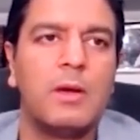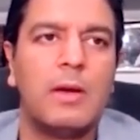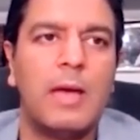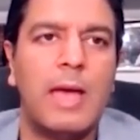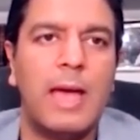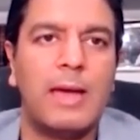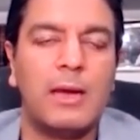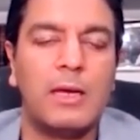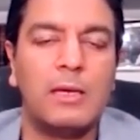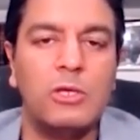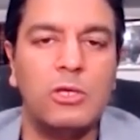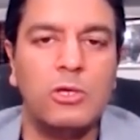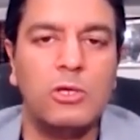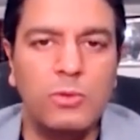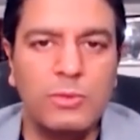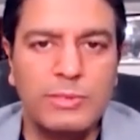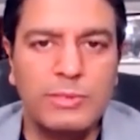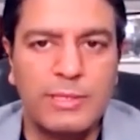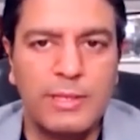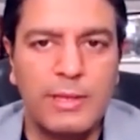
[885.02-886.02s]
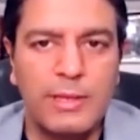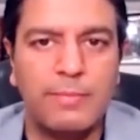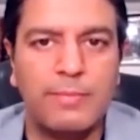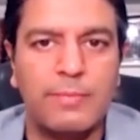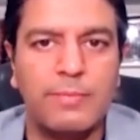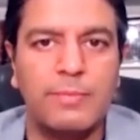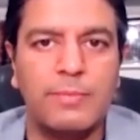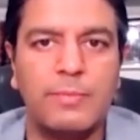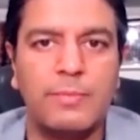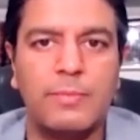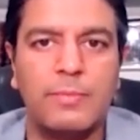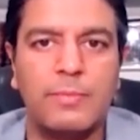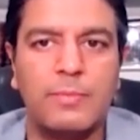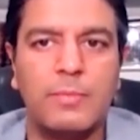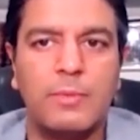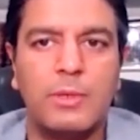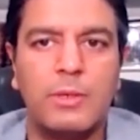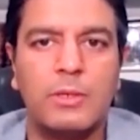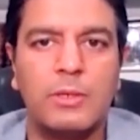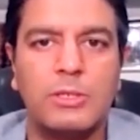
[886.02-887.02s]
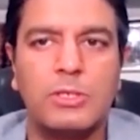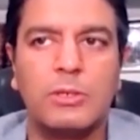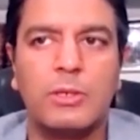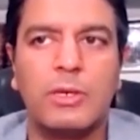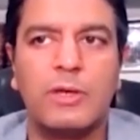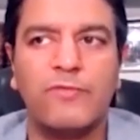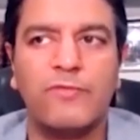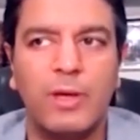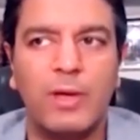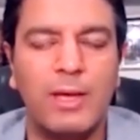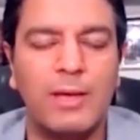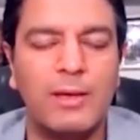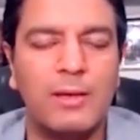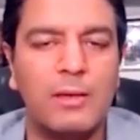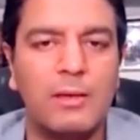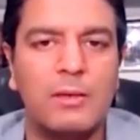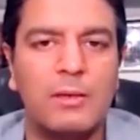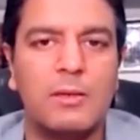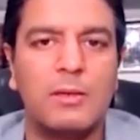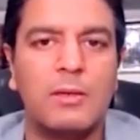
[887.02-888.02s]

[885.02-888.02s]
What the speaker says: And I use them to convey